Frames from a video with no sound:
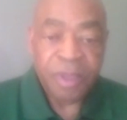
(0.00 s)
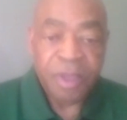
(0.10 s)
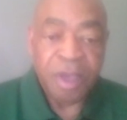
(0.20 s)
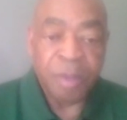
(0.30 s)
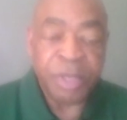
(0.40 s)

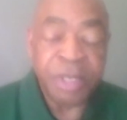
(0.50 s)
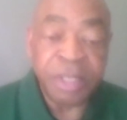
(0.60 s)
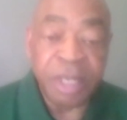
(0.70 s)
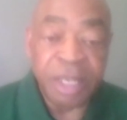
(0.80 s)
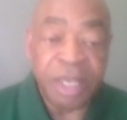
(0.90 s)
But
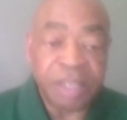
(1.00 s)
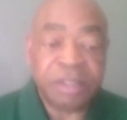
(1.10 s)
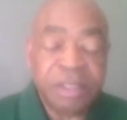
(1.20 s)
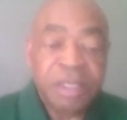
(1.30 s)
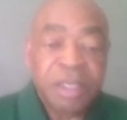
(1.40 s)

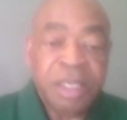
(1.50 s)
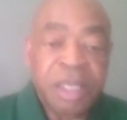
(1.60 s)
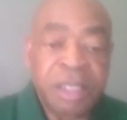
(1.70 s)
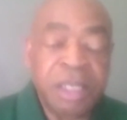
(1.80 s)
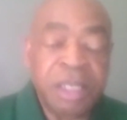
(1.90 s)
nonetheless,
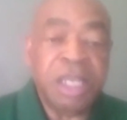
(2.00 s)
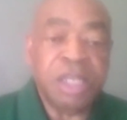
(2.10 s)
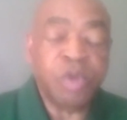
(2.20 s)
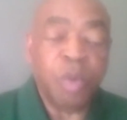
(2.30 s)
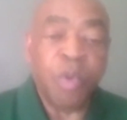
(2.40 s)
it didn't
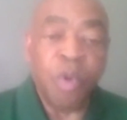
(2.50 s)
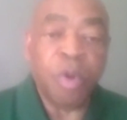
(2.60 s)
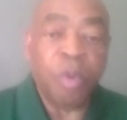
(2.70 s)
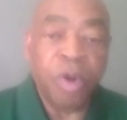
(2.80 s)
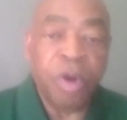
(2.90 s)
get to a
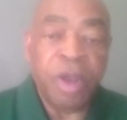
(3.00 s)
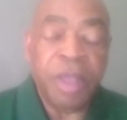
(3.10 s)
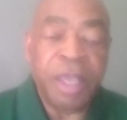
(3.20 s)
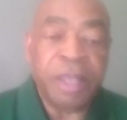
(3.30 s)
point where